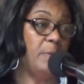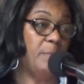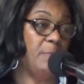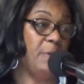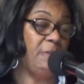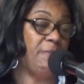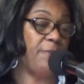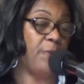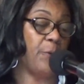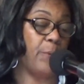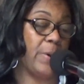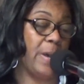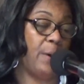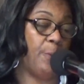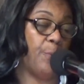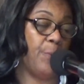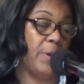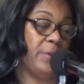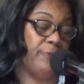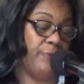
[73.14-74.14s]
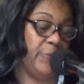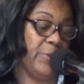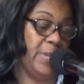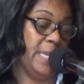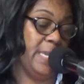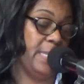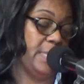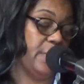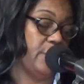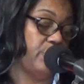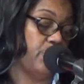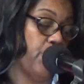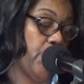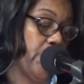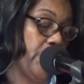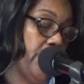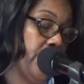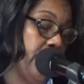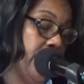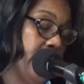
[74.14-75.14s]
Before I read the
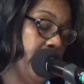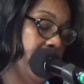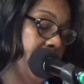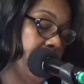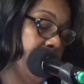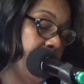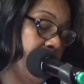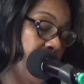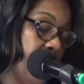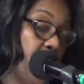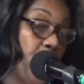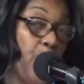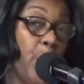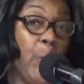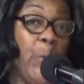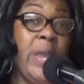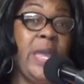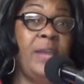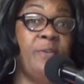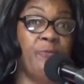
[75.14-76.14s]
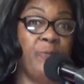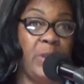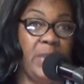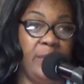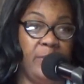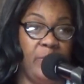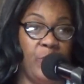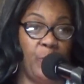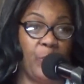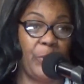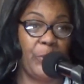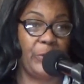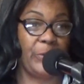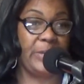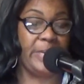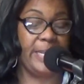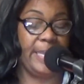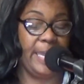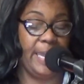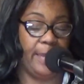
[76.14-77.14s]
word, we read the
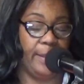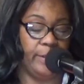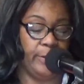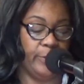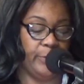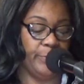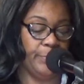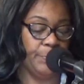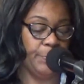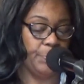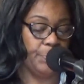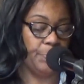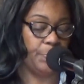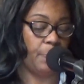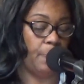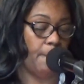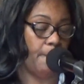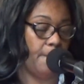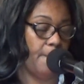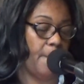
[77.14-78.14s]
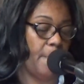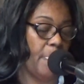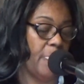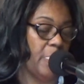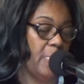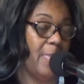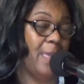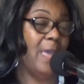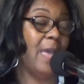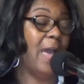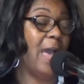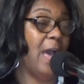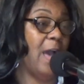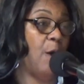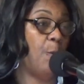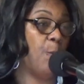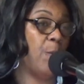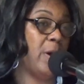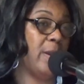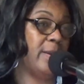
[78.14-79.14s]
word together.
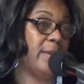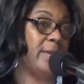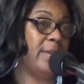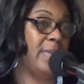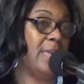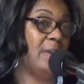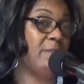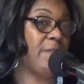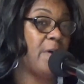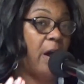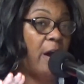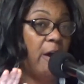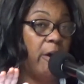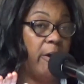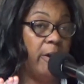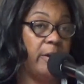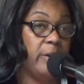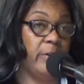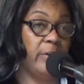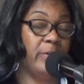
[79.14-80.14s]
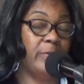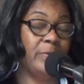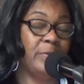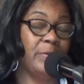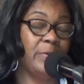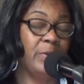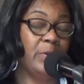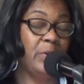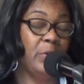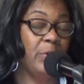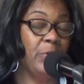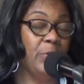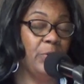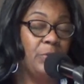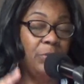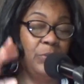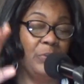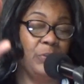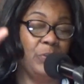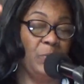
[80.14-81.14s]
I want to give honor
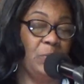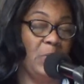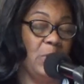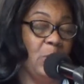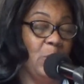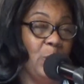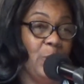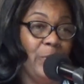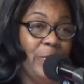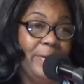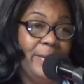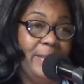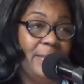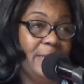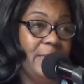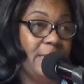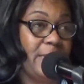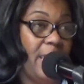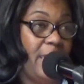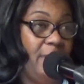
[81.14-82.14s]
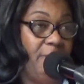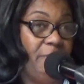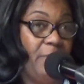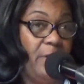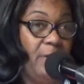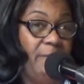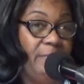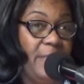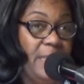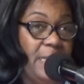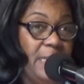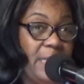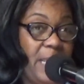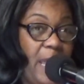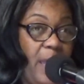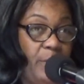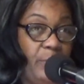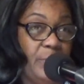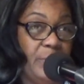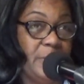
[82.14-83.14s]
to the Lord and Savior of this
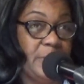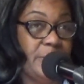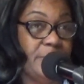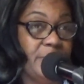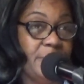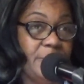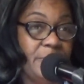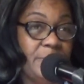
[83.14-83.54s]
house.